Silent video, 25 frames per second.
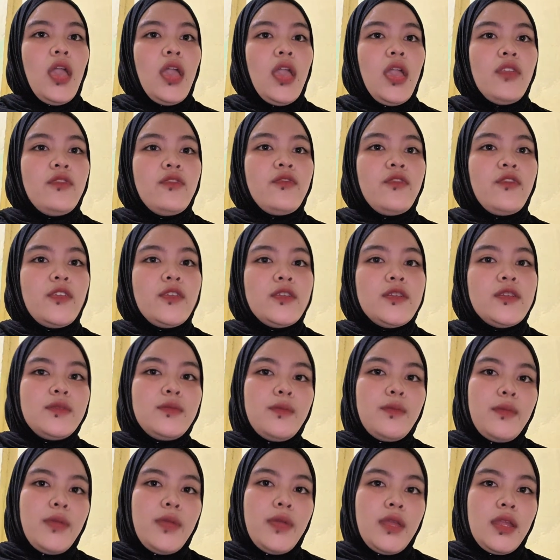
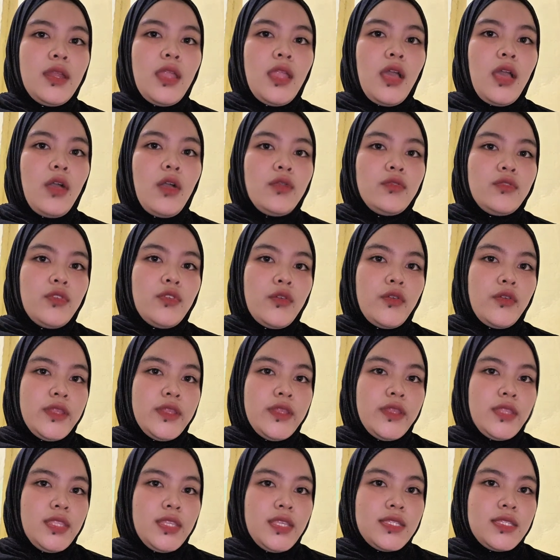enforcement
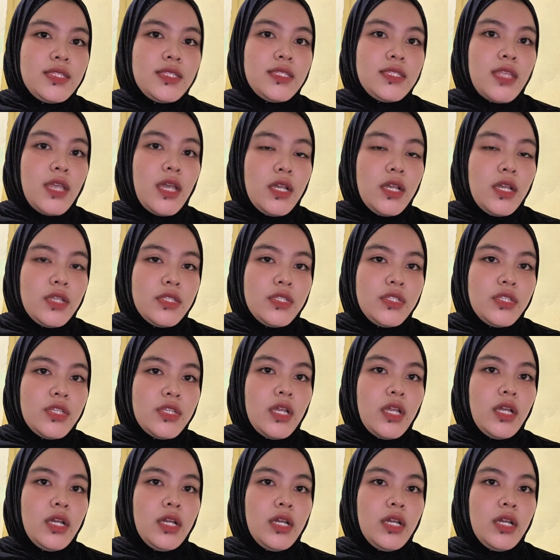authorities such